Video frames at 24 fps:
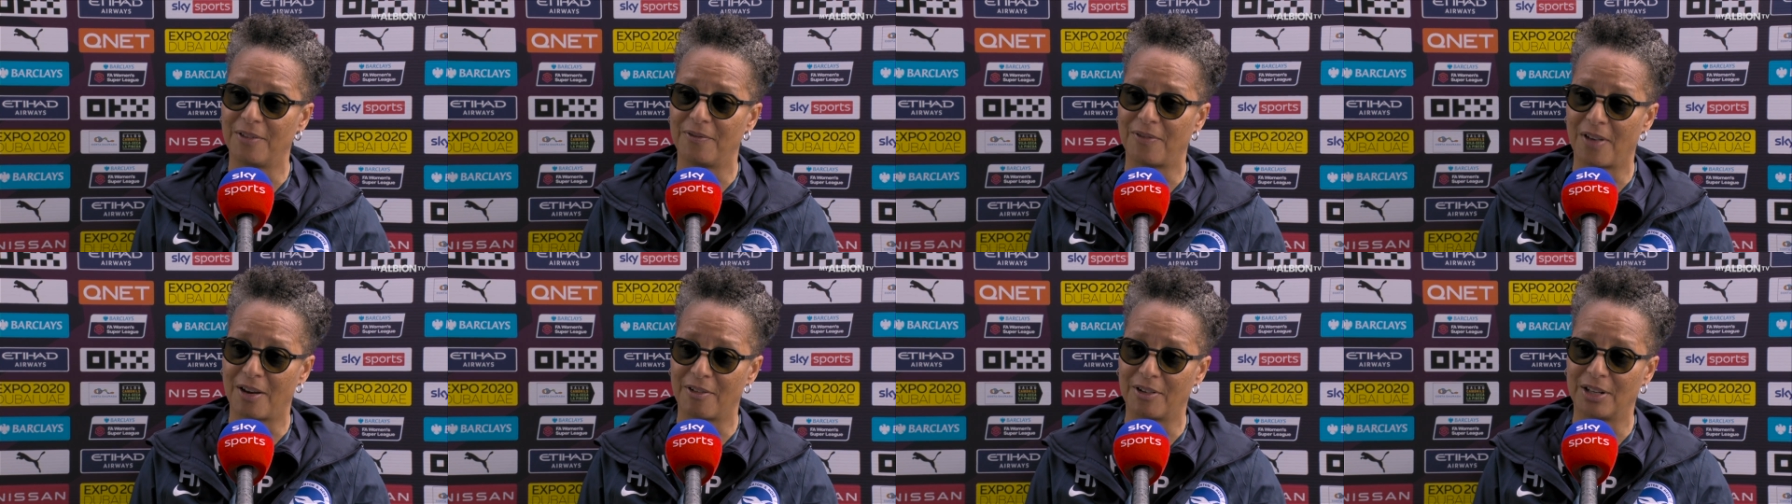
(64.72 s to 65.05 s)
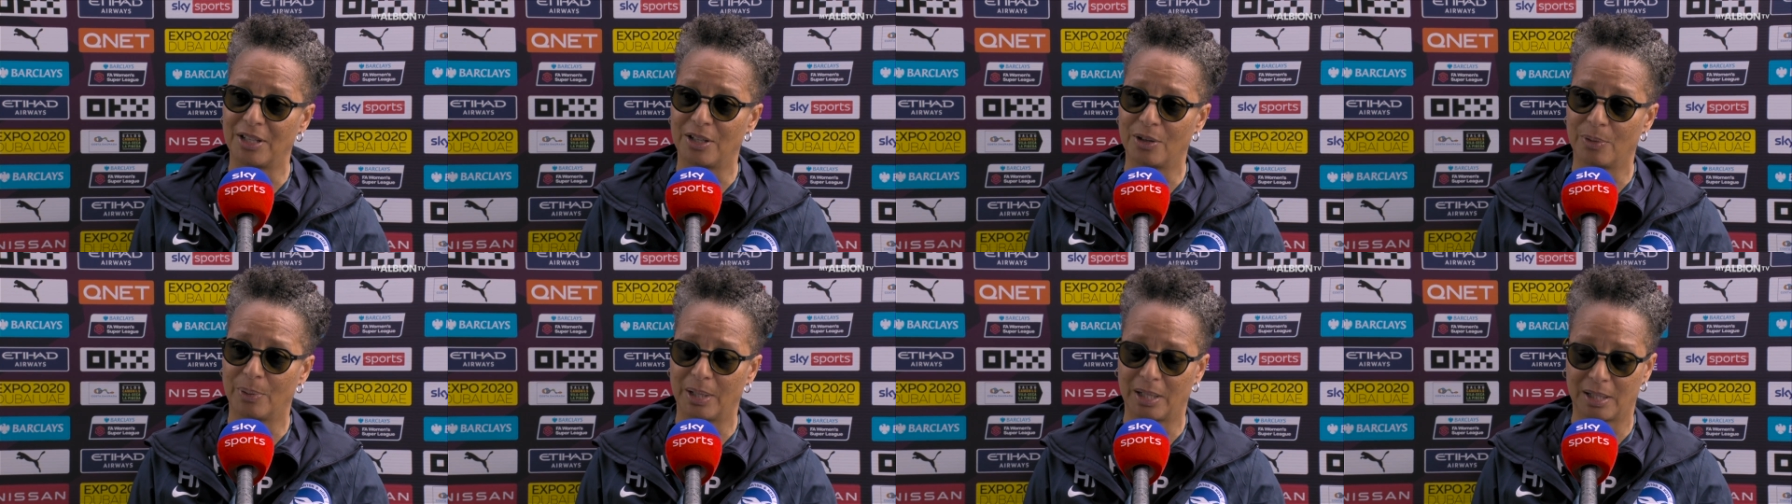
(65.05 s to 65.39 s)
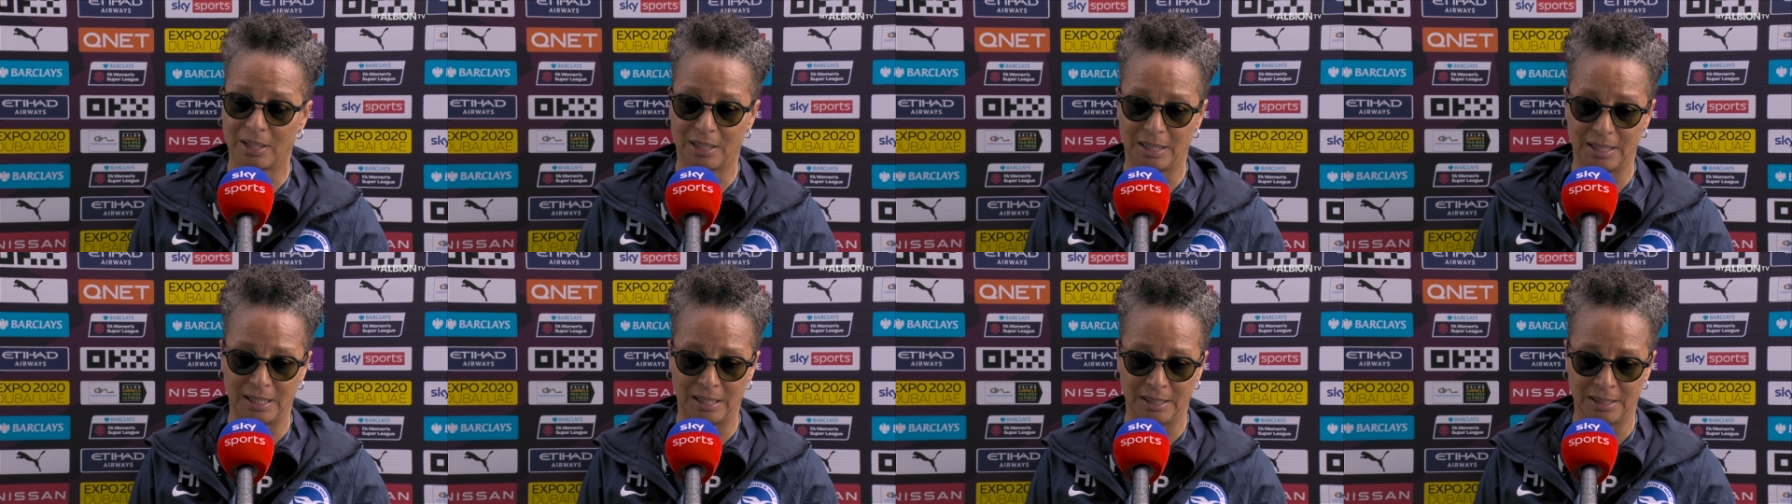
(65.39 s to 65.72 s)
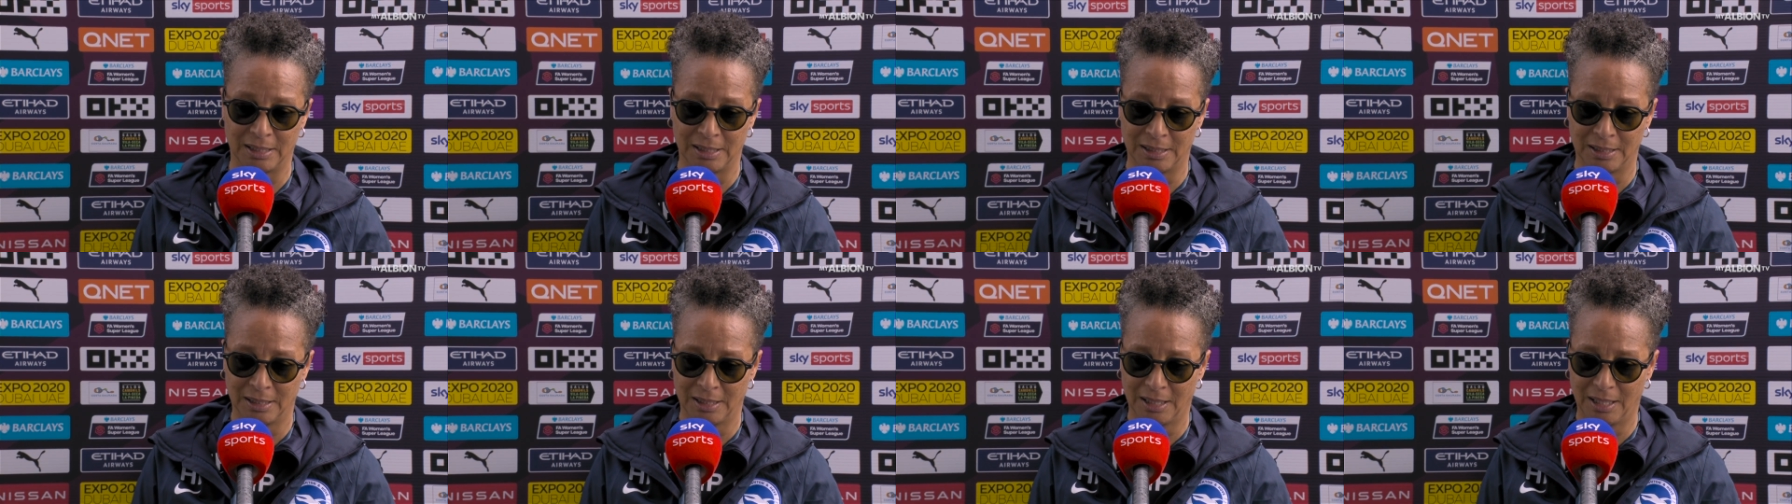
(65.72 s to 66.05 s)
very quickly
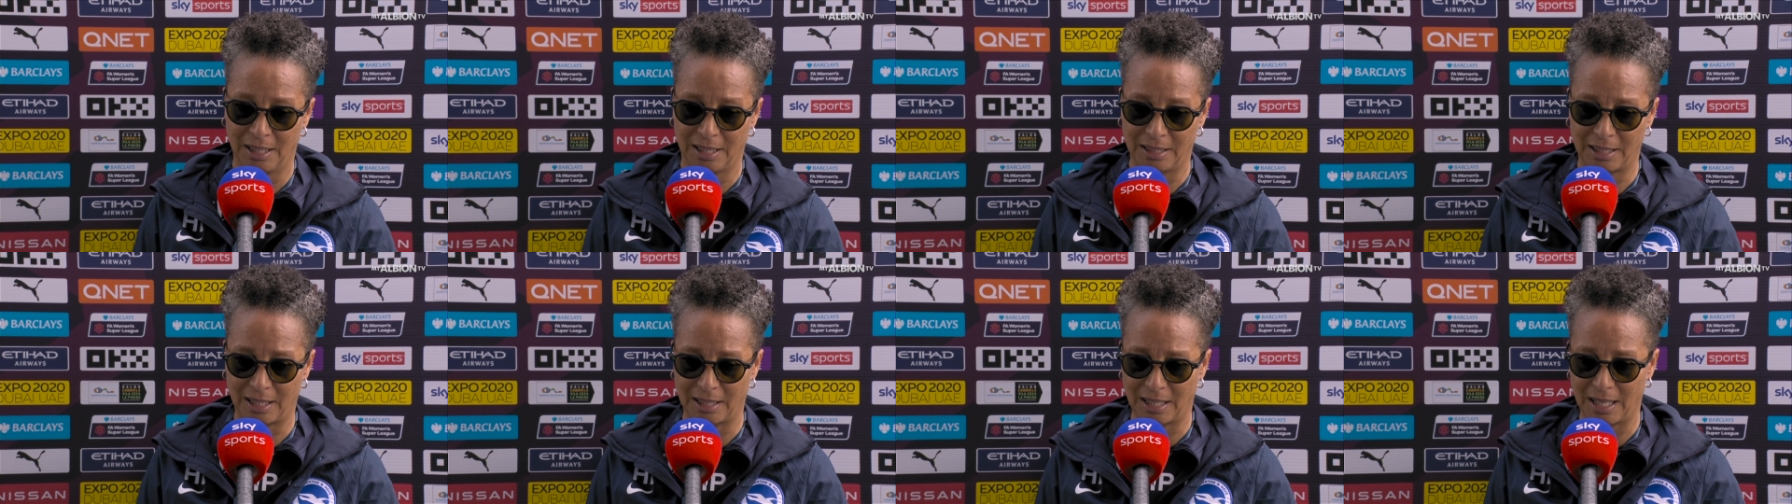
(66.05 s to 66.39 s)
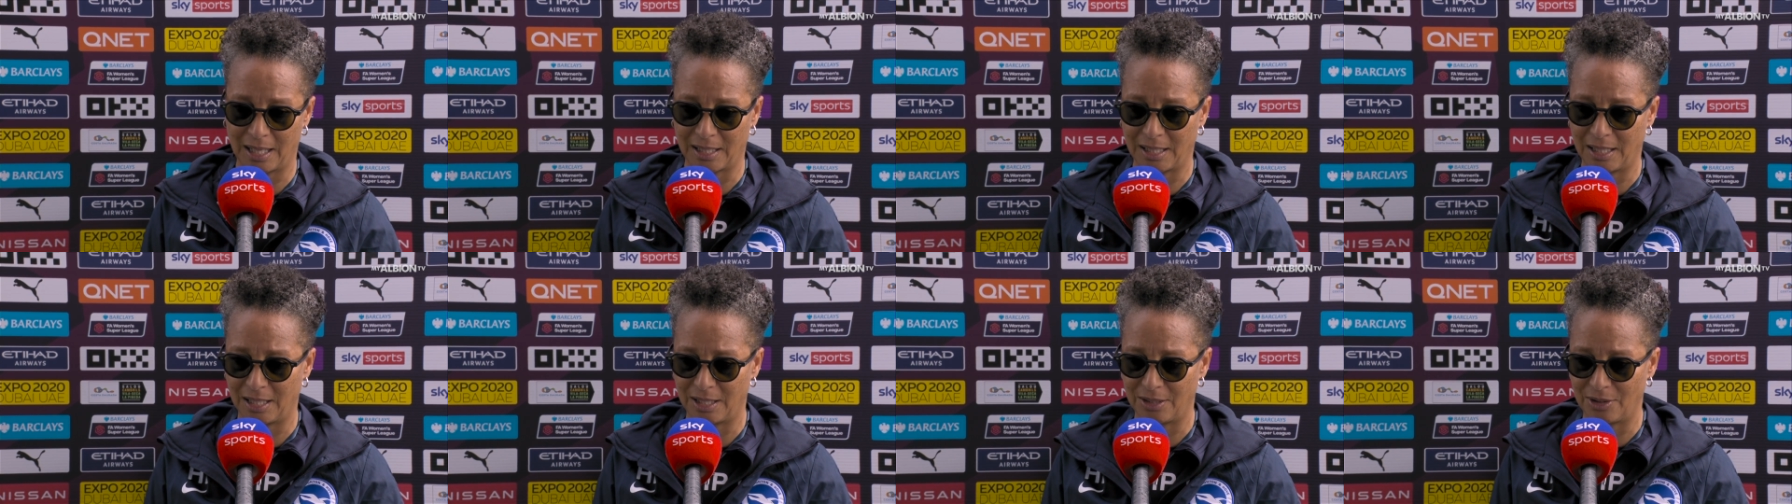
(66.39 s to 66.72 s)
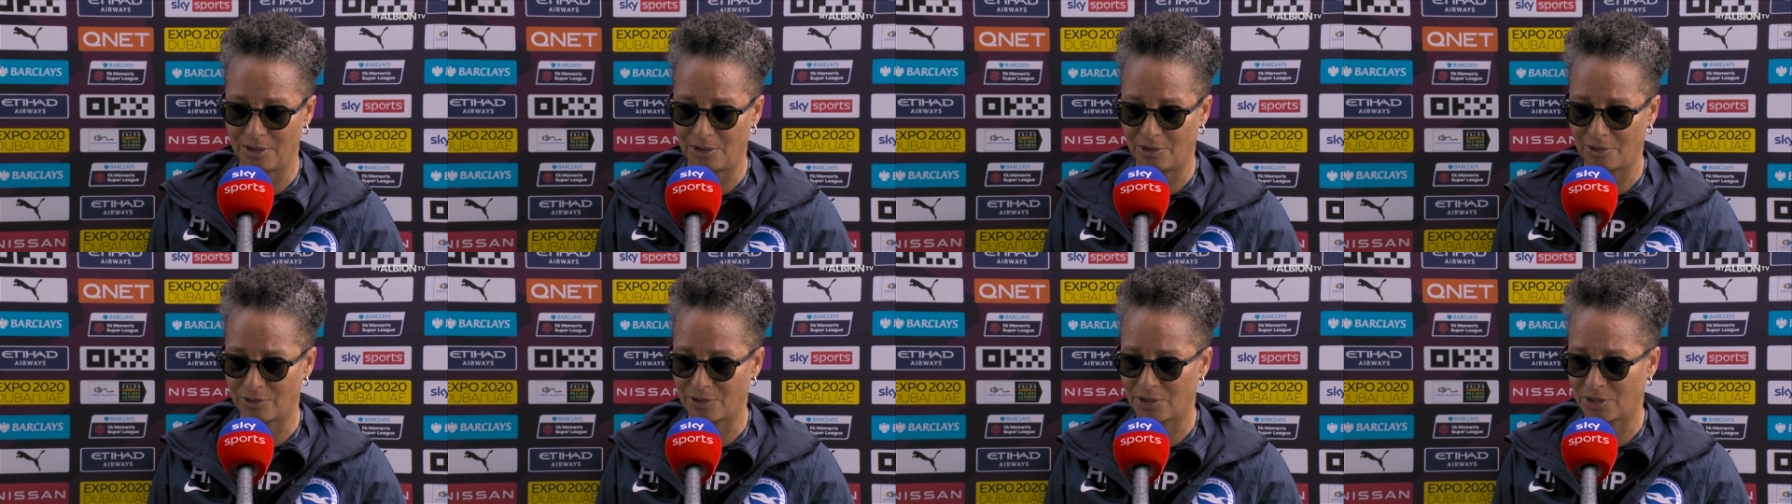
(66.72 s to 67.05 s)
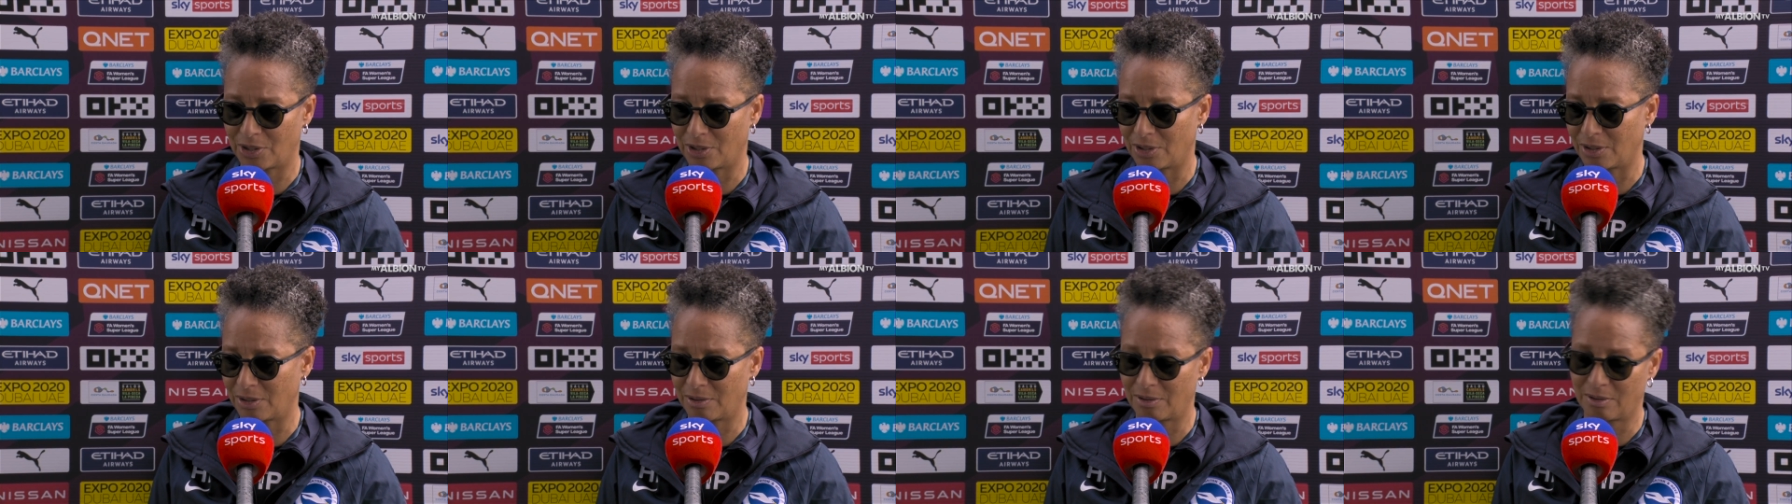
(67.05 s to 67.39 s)
and unlucky not
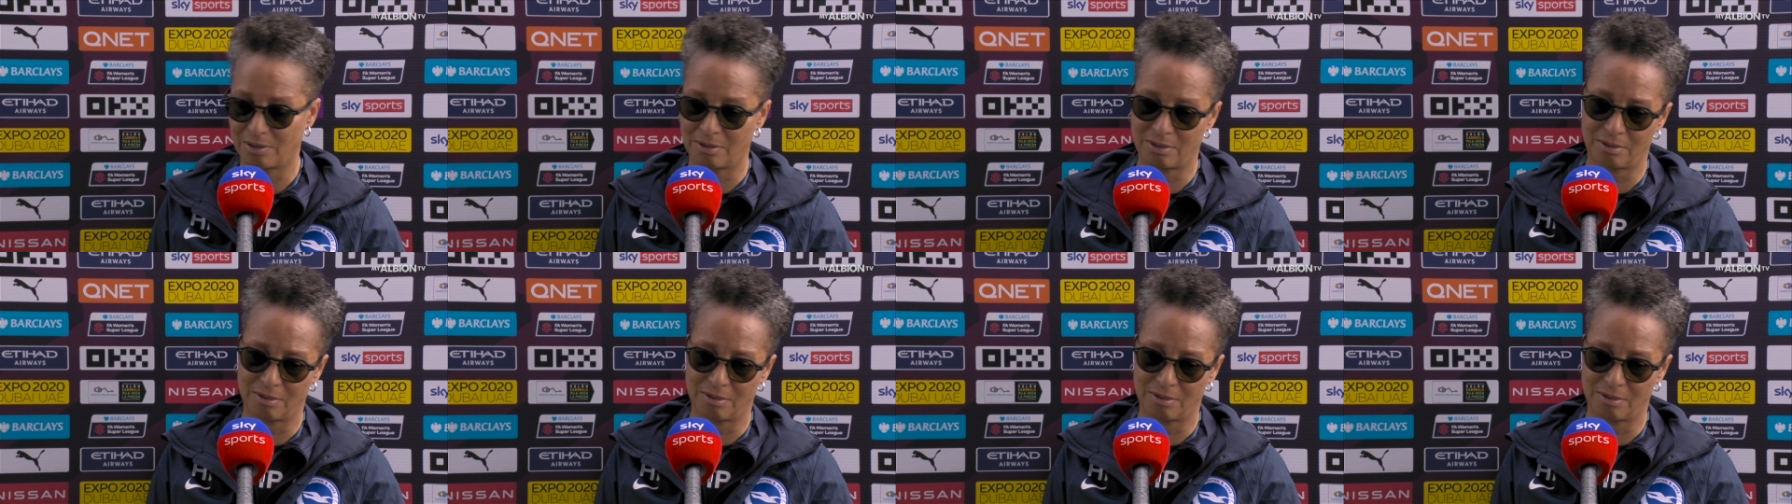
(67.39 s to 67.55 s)
to